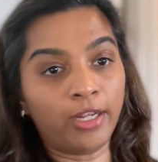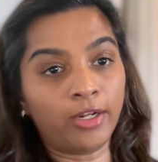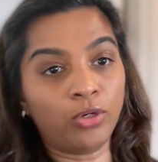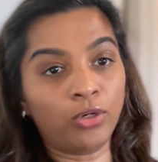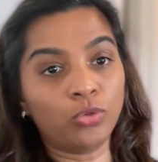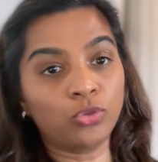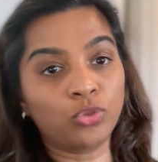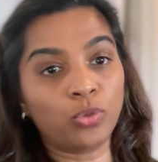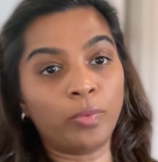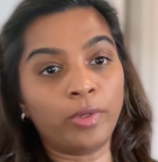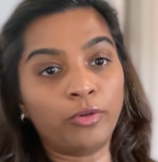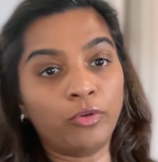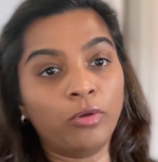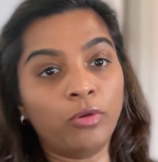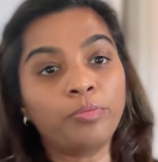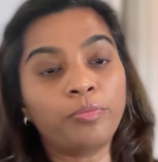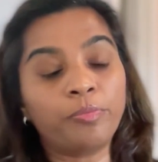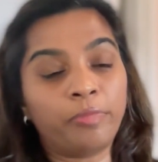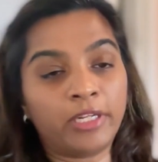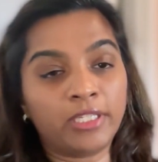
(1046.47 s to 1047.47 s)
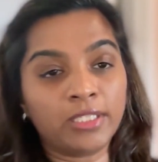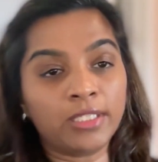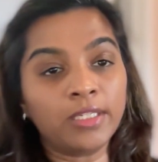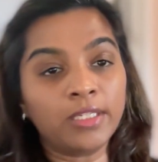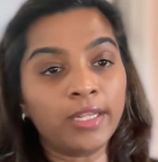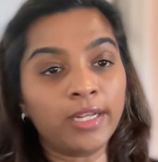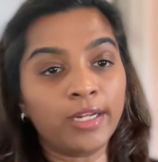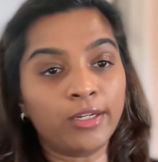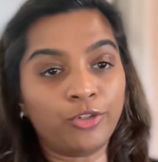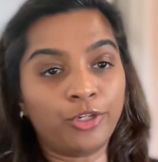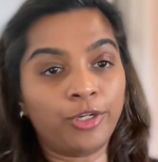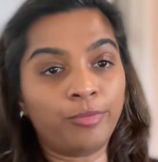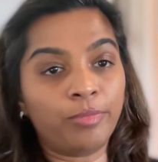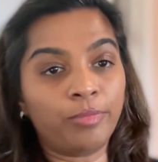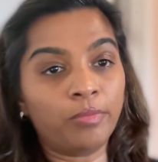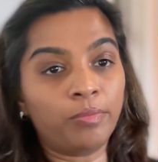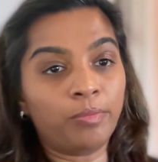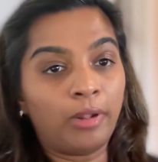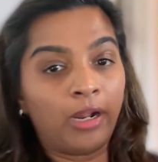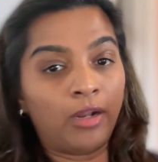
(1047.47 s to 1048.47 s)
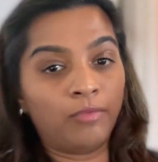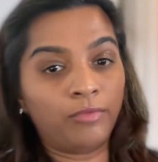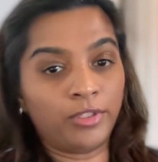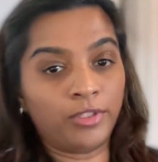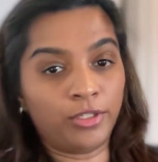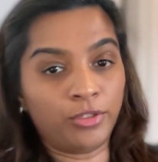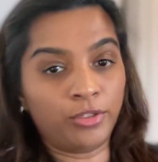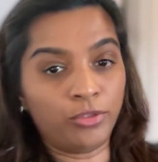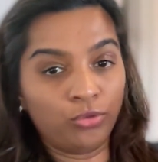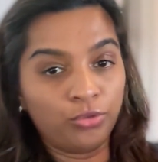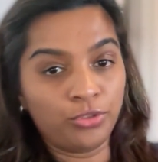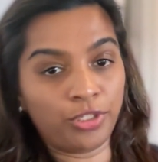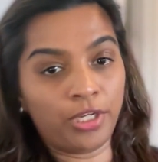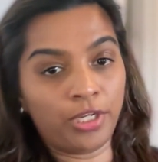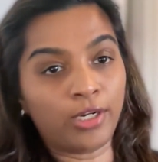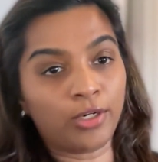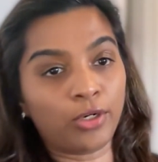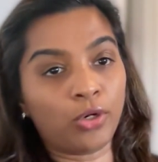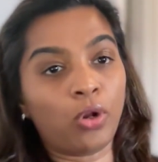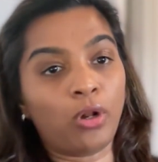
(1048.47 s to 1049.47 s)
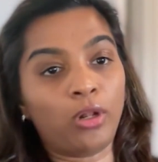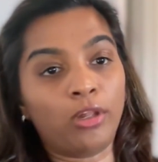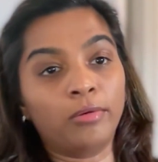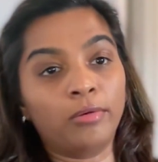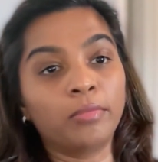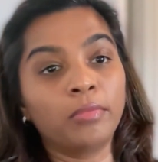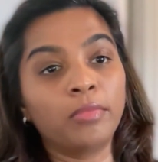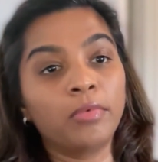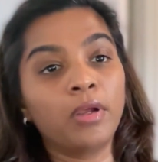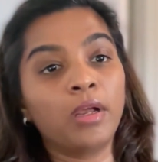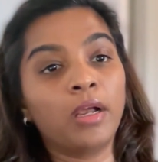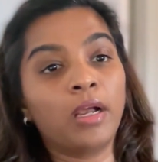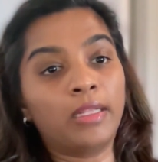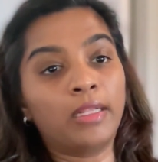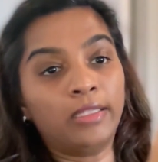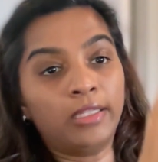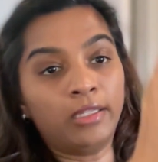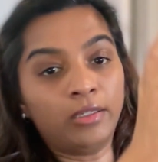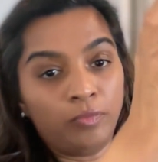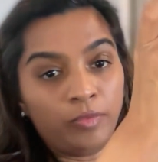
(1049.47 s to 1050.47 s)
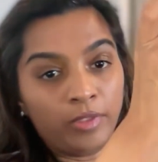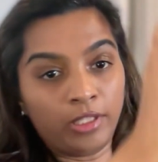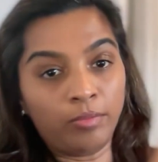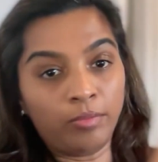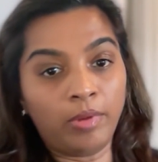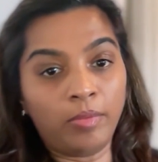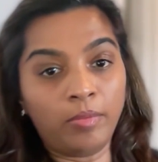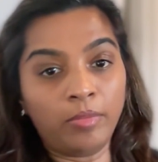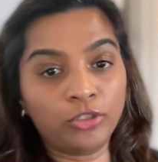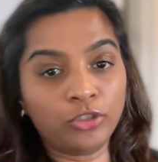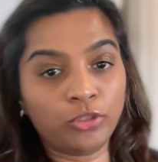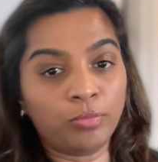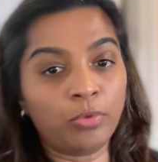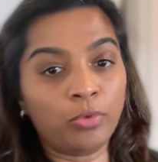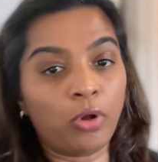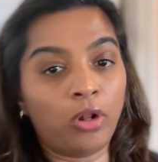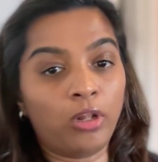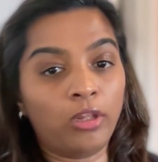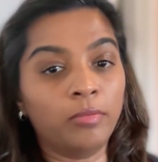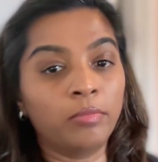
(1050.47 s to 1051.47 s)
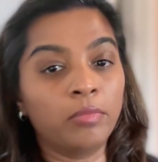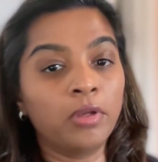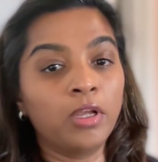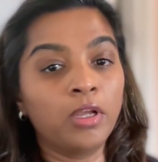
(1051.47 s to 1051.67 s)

Like, you know, so when you're presenting a treatment plan with a UCR column and then with the membership column,